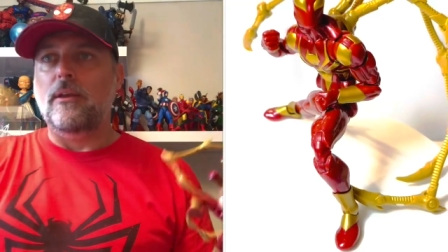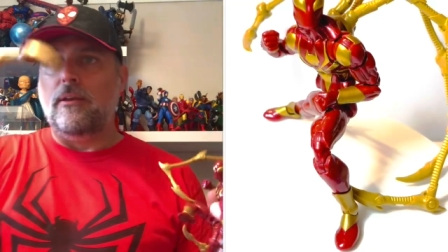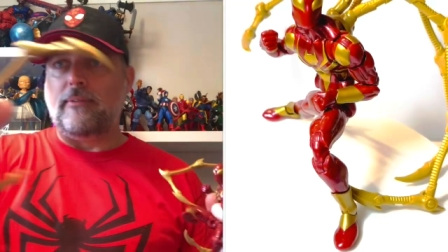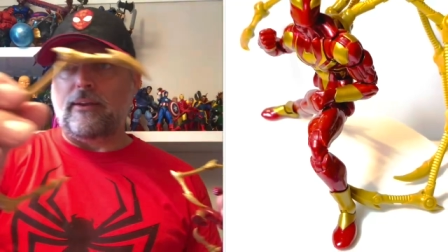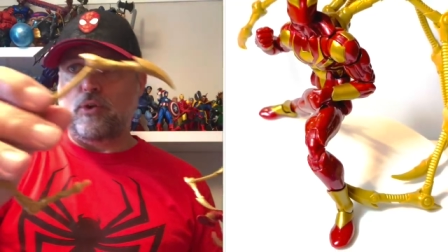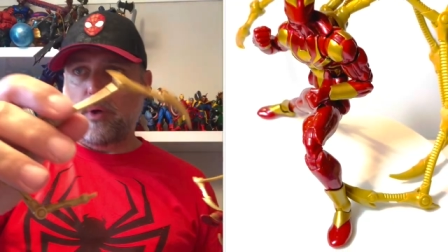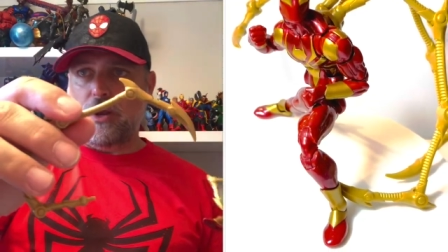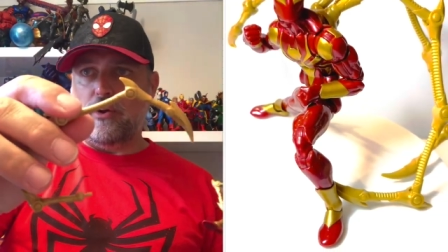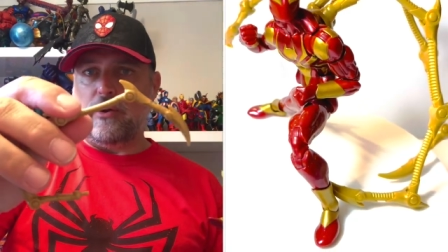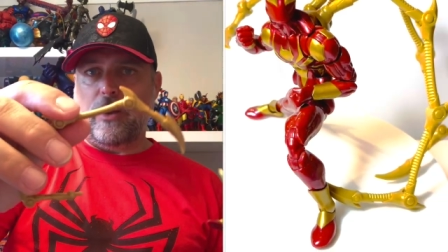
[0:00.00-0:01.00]
Take a
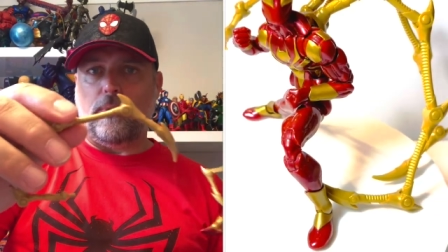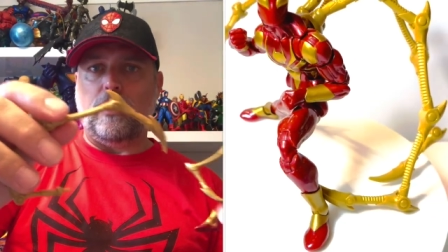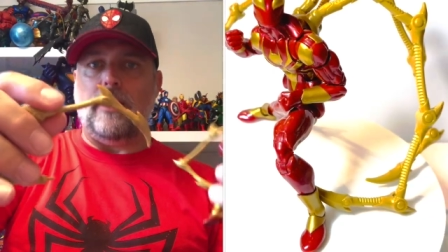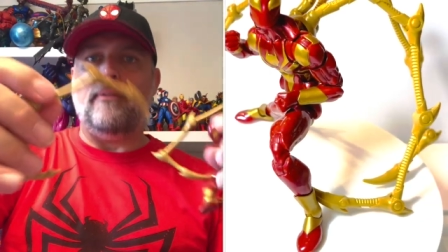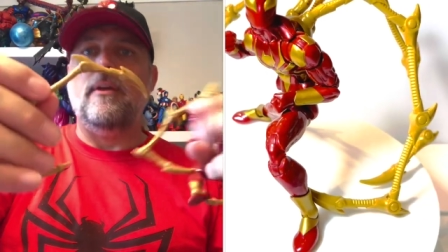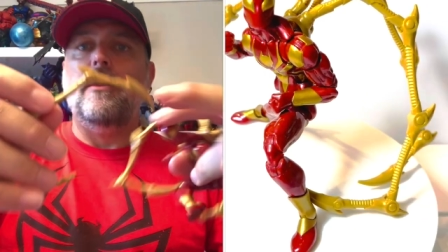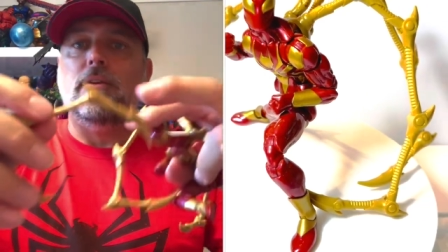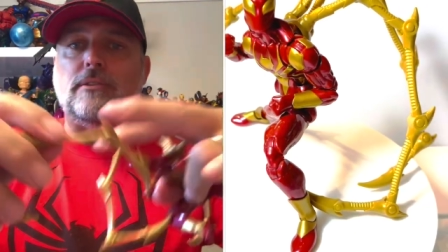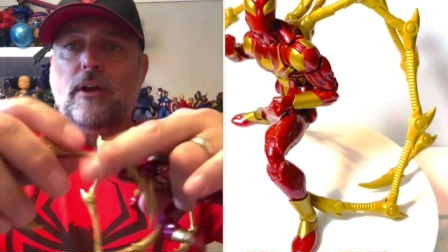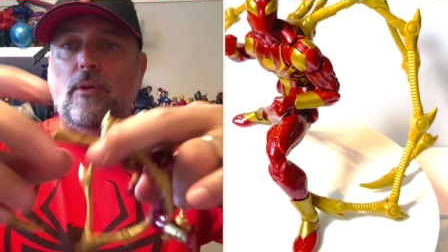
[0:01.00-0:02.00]
quick look at one of these.
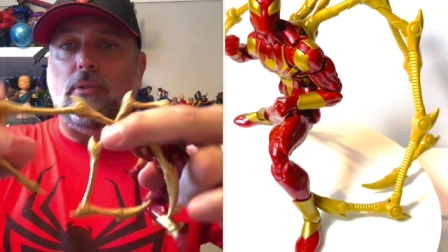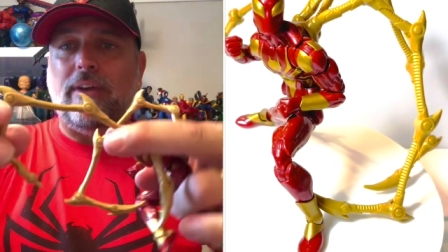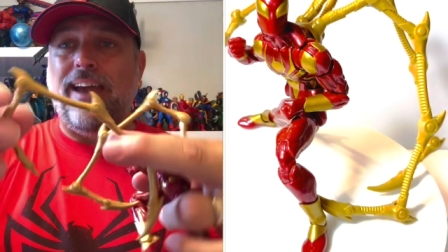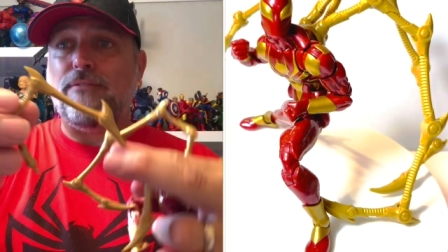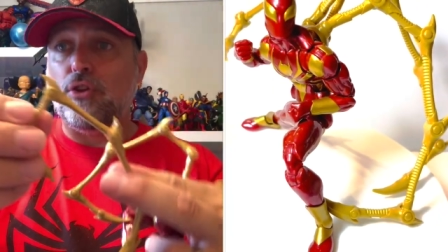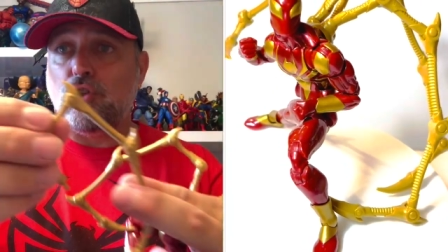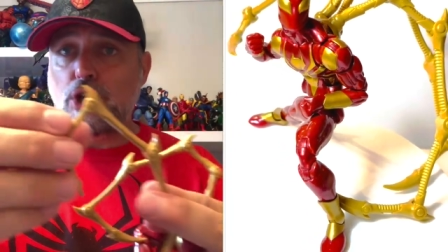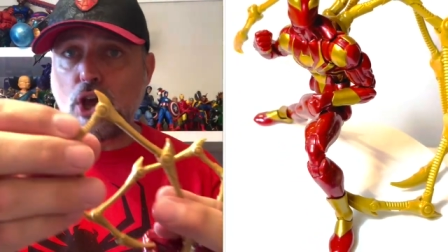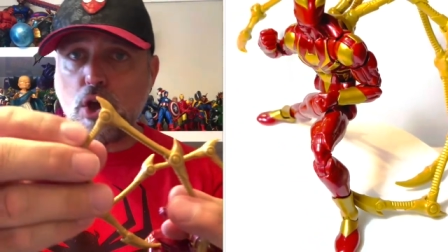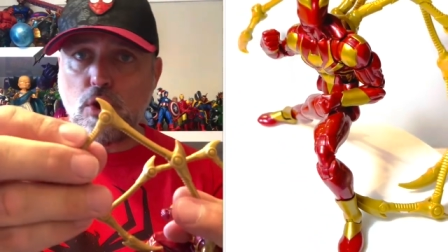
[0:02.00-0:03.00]
So they have
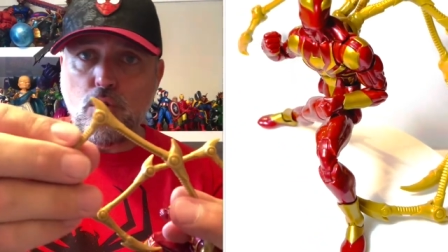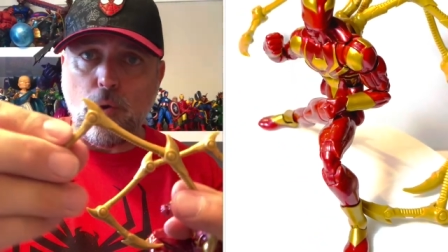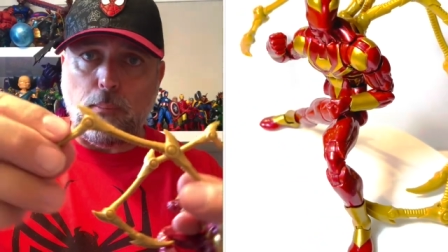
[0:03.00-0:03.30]
two